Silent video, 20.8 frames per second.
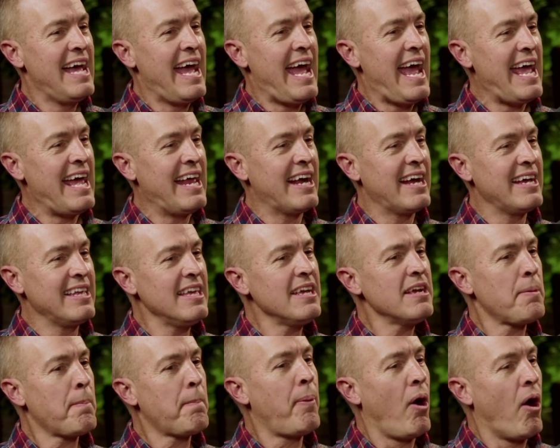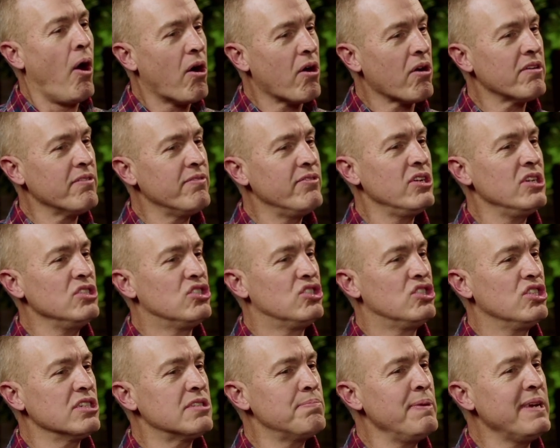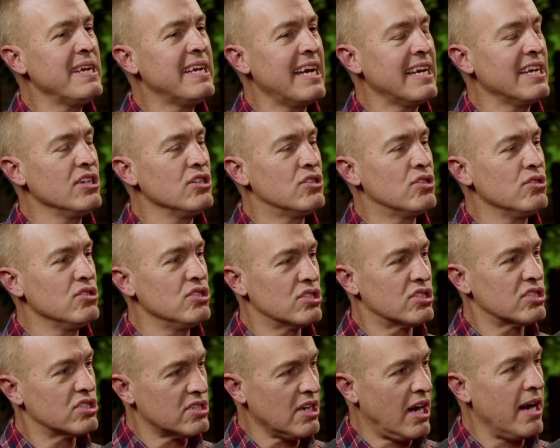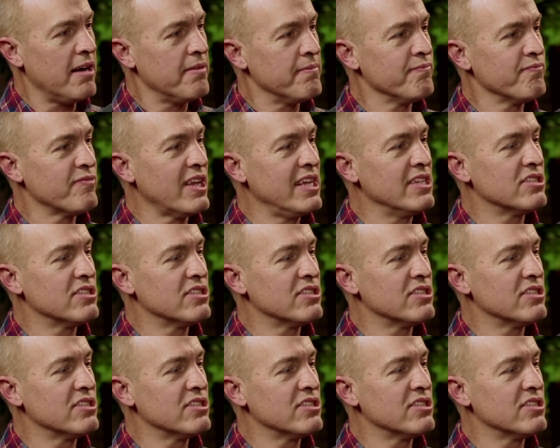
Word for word: And I think part of it is just beginning to just stop and